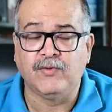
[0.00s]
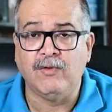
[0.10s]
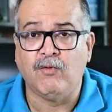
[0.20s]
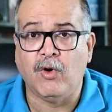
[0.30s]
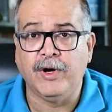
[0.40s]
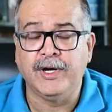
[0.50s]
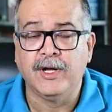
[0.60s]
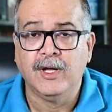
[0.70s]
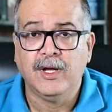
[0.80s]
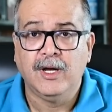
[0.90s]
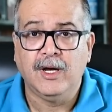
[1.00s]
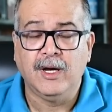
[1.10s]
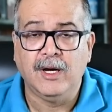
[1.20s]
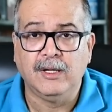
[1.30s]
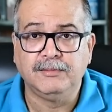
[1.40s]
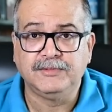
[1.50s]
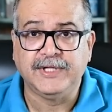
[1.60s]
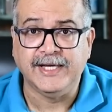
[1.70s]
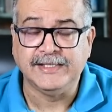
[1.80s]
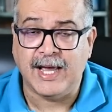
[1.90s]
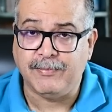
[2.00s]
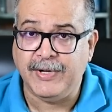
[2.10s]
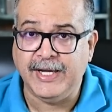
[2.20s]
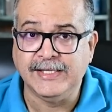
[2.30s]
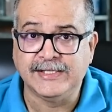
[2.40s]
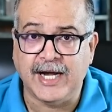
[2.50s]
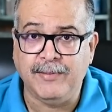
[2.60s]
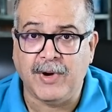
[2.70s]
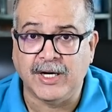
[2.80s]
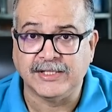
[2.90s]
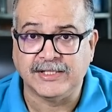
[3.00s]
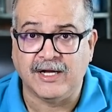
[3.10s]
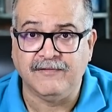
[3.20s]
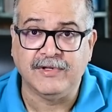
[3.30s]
will want uh, things happening inside Pakistan